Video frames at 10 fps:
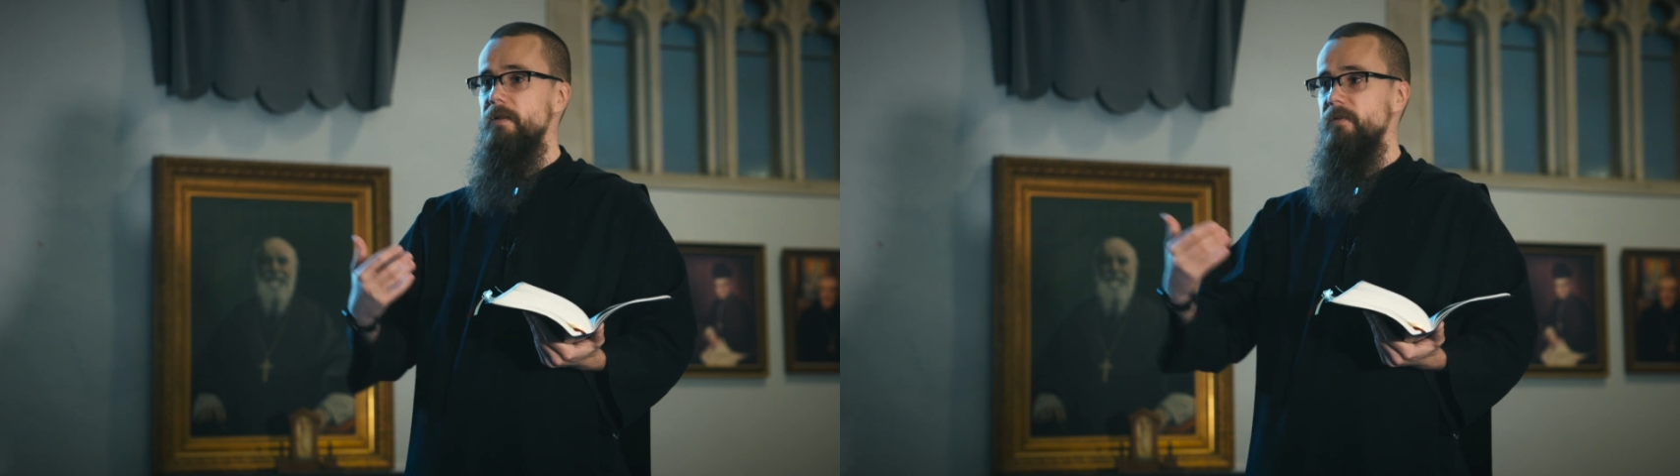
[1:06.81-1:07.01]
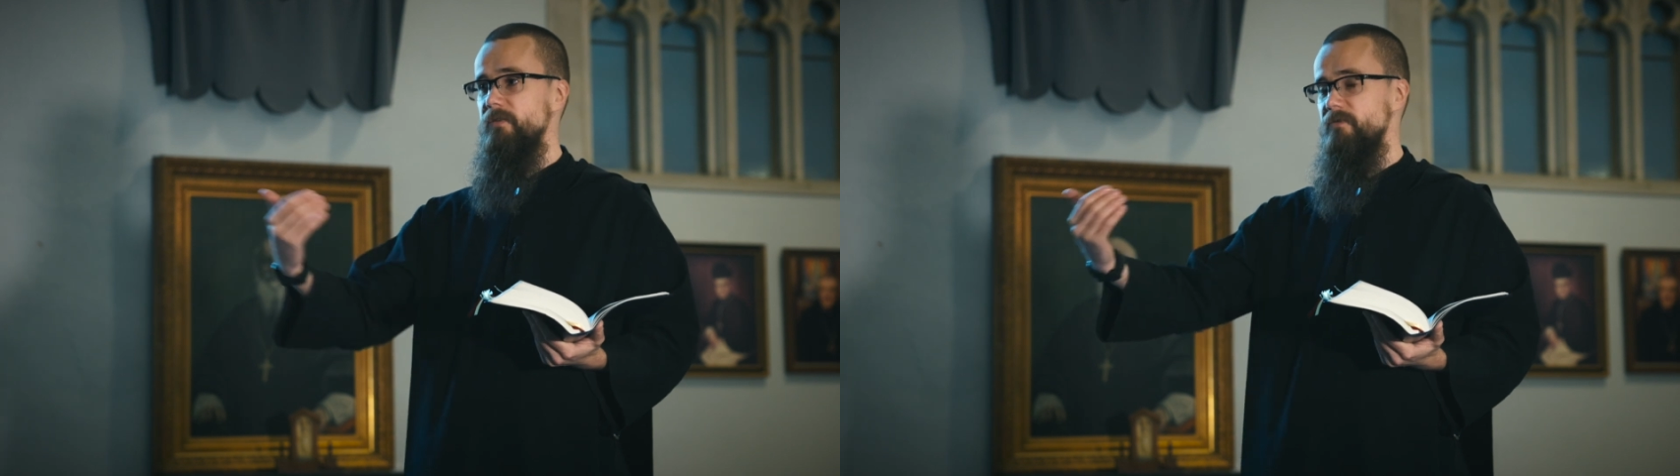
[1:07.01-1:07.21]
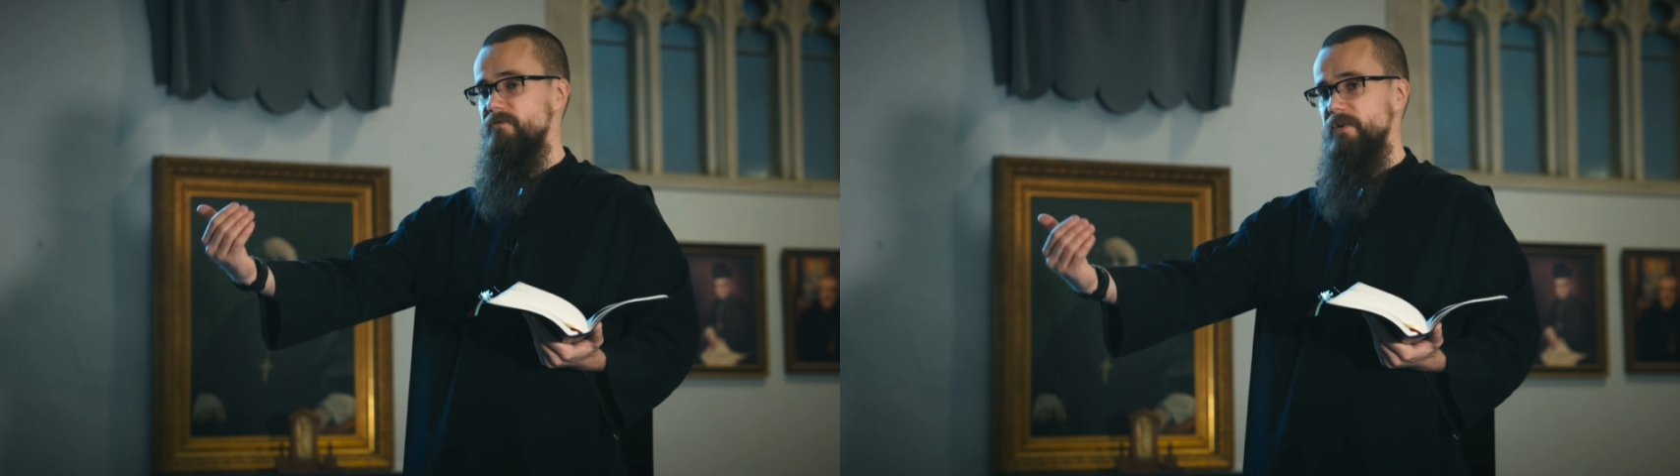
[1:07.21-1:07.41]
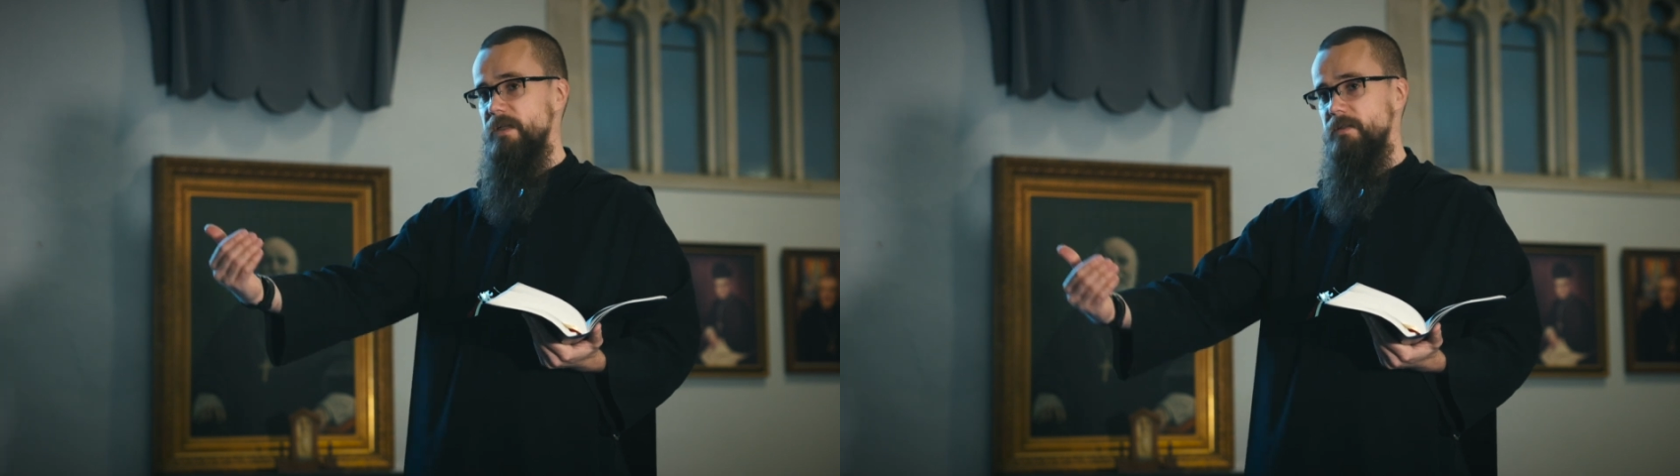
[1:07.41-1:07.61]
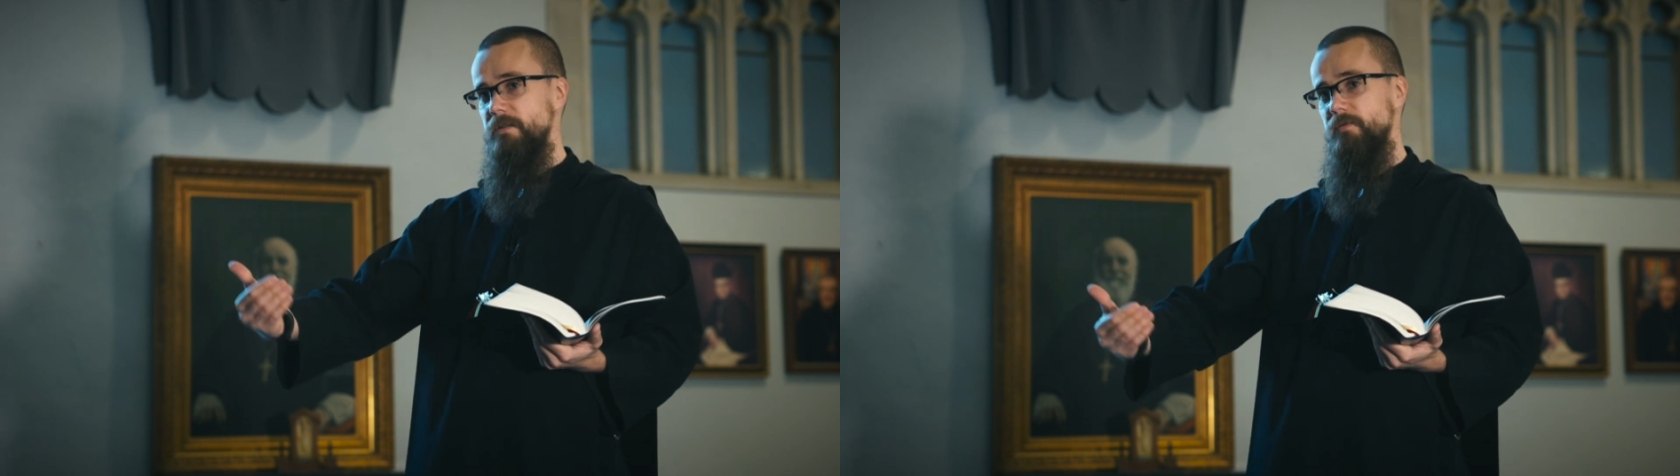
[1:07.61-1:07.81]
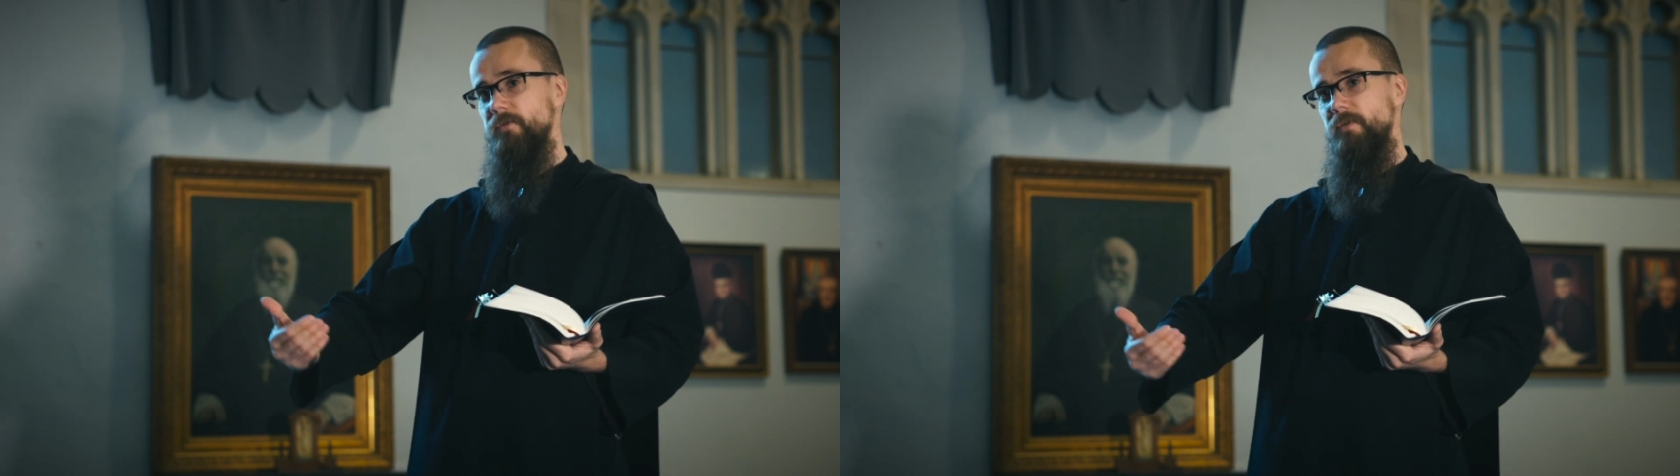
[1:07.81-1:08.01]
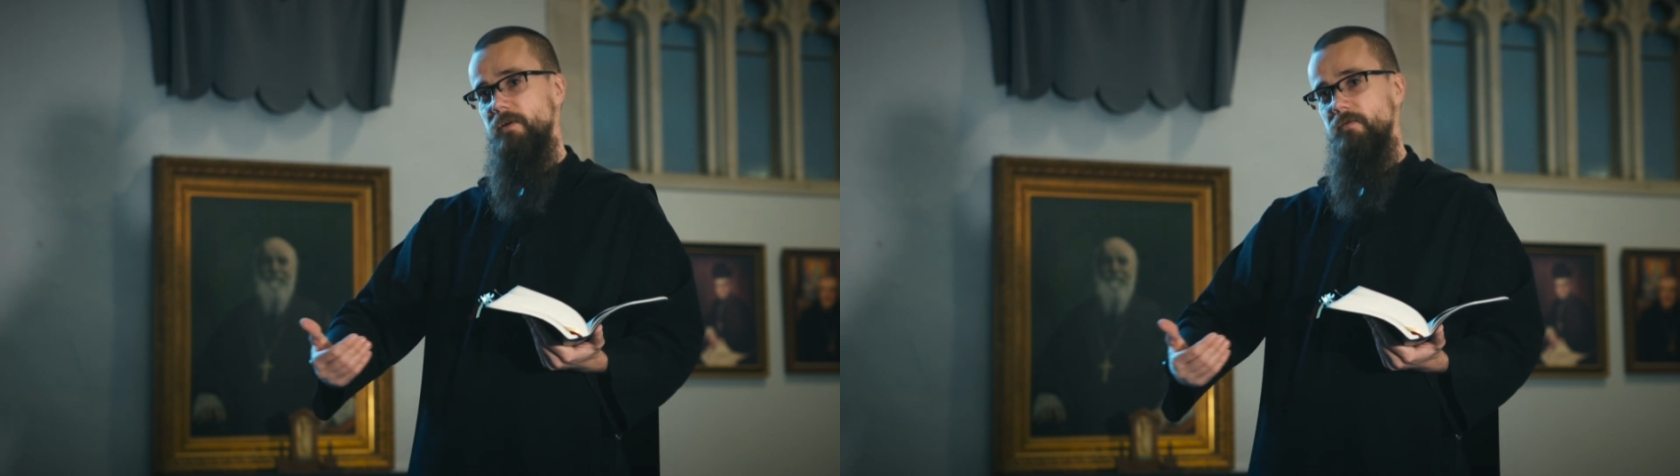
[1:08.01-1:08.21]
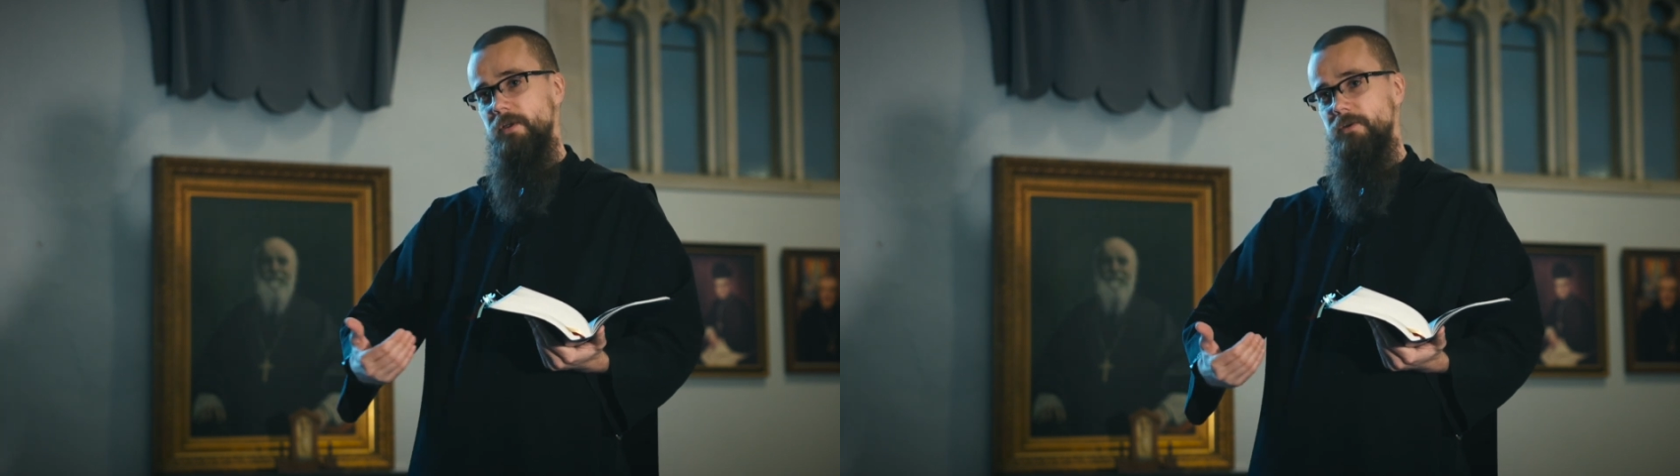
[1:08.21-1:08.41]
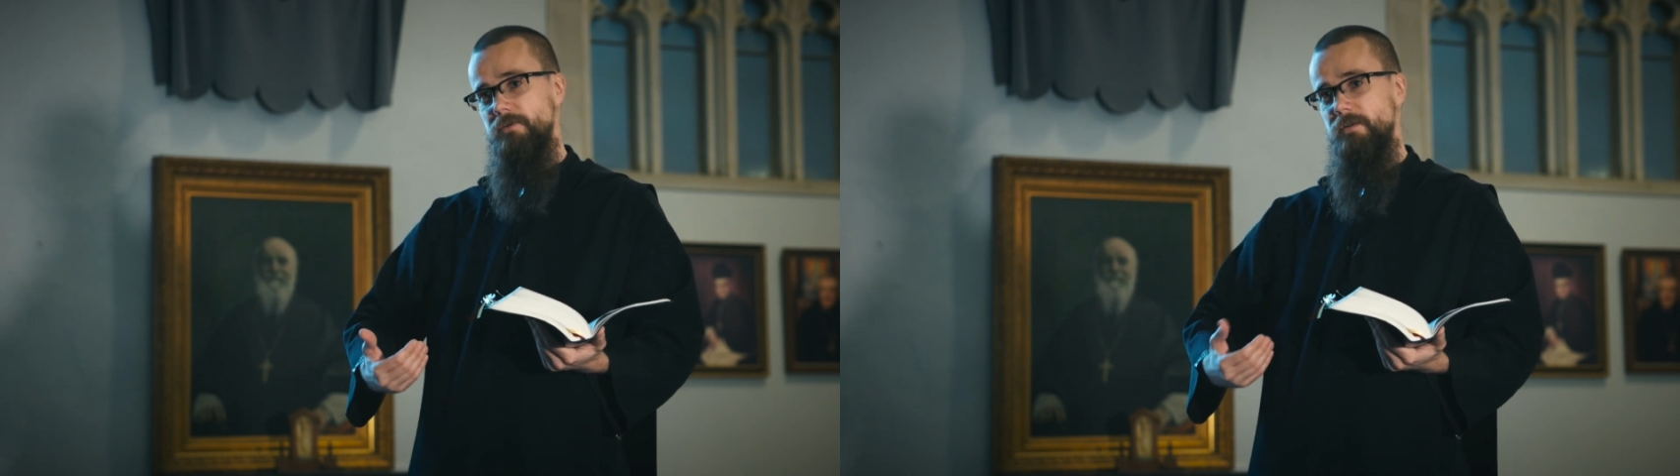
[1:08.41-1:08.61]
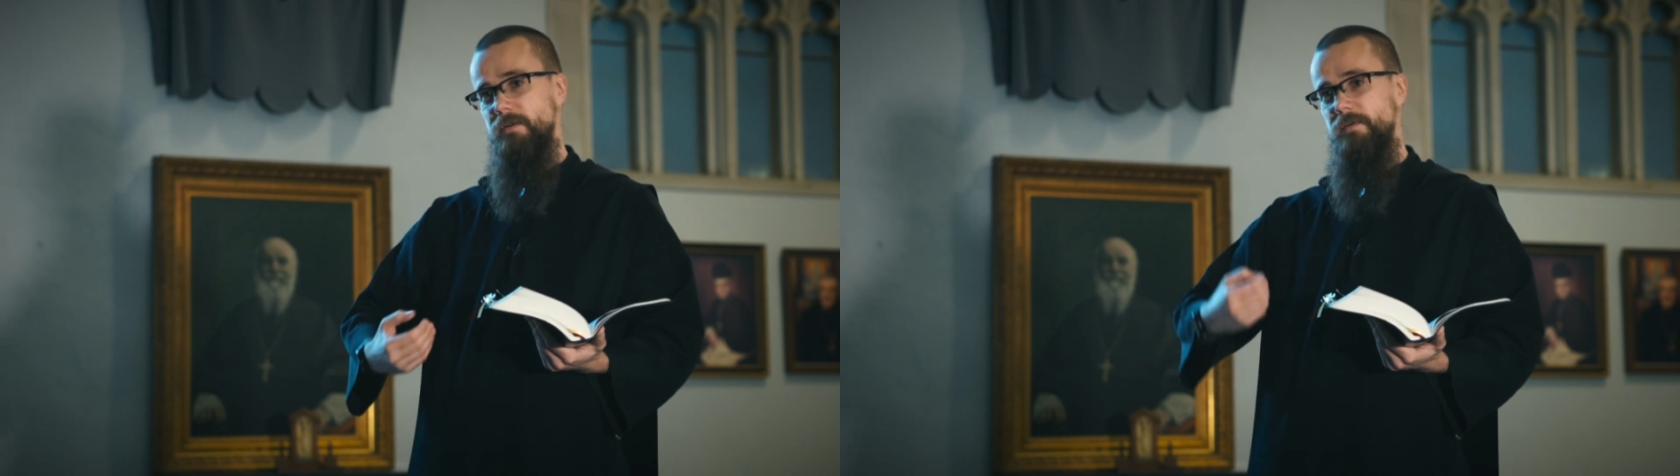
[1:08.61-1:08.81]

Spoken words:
this event of salvation,